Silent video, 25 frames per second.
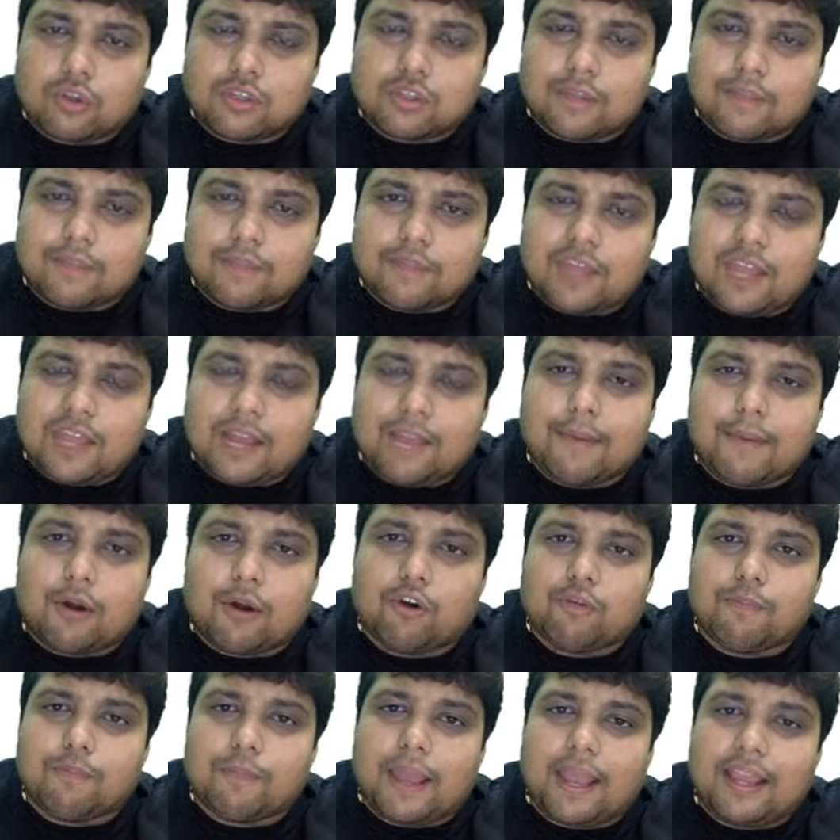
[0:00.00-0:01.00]
something
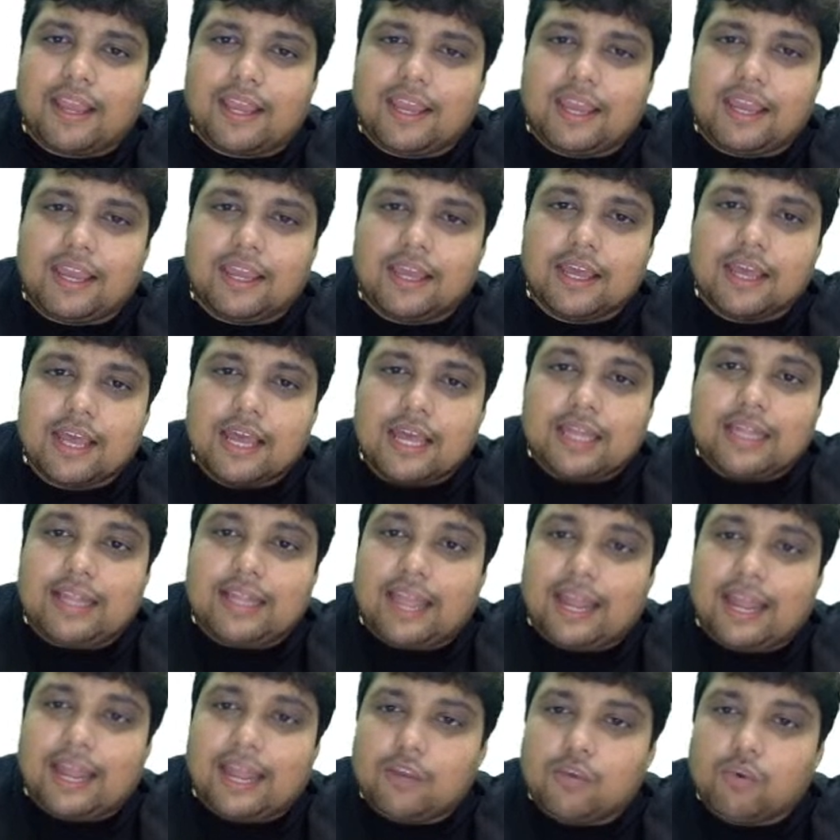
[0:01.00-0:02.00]
about Maggie,
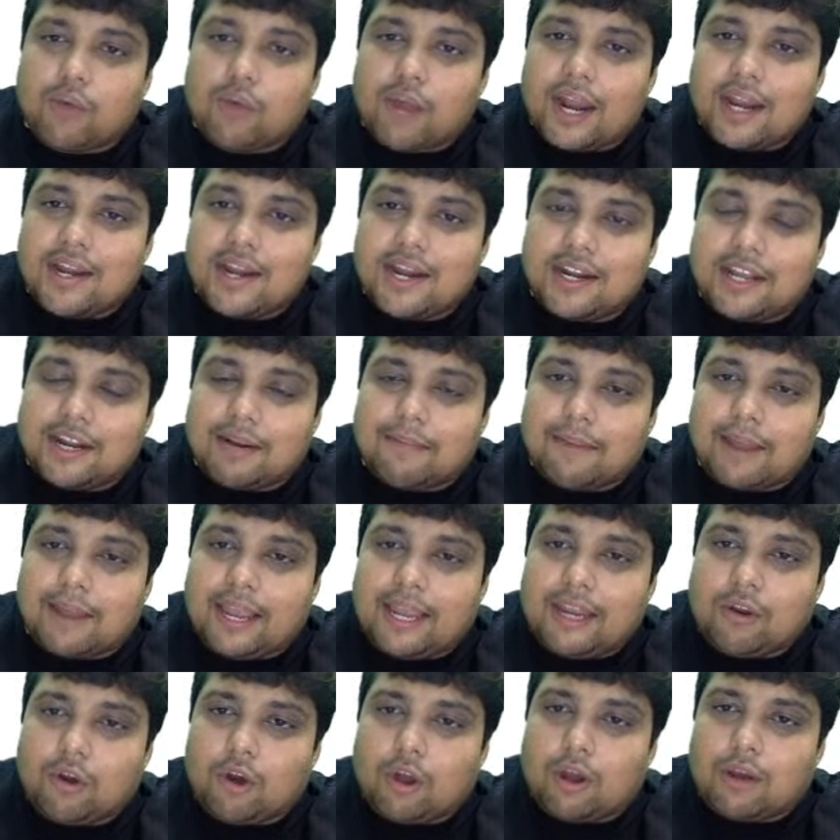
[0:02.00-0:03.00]
then you can
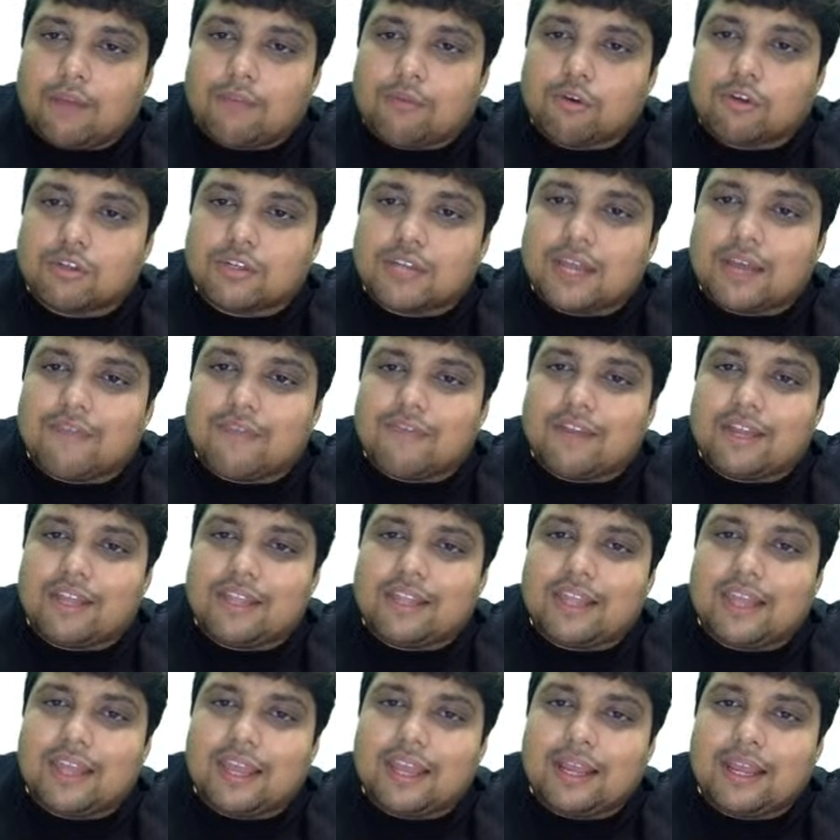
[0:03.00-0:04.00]
determine almost
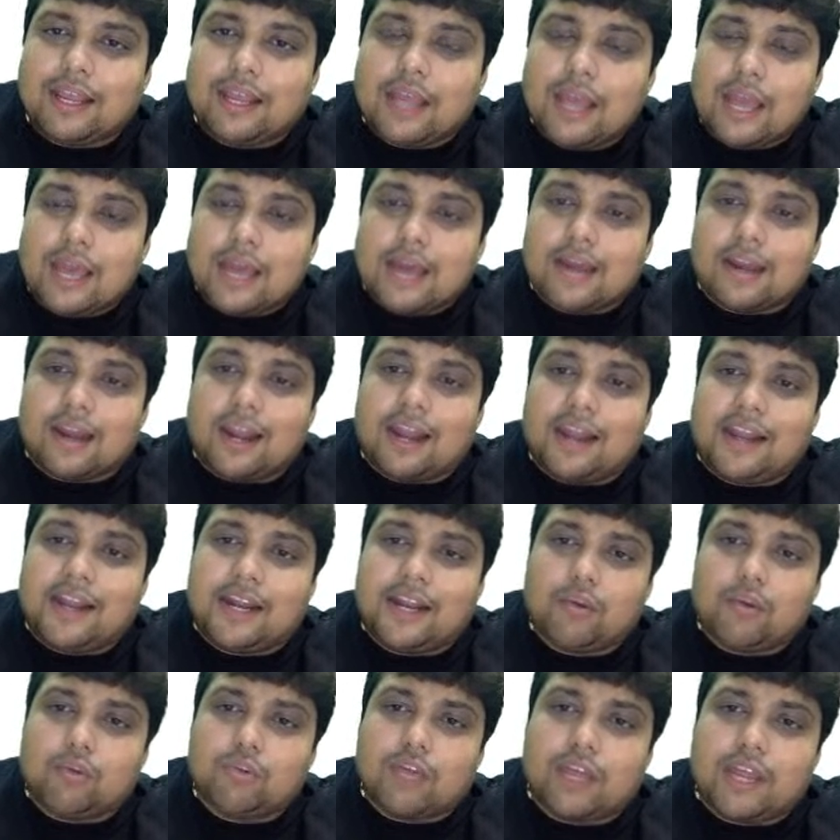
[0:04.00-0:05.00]
everything related
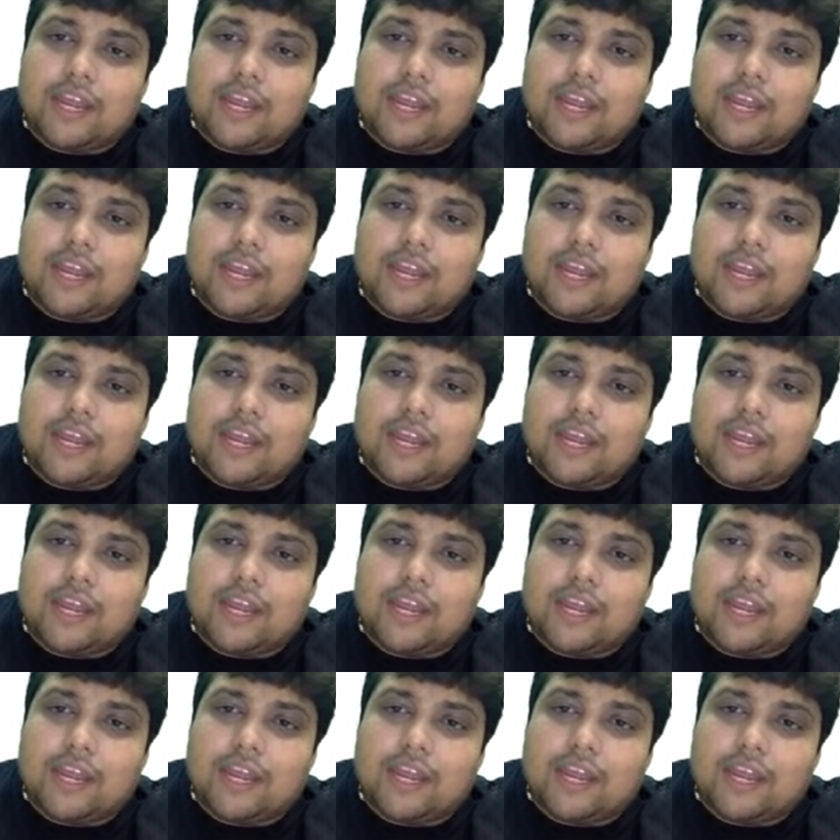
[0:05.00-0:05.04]
to the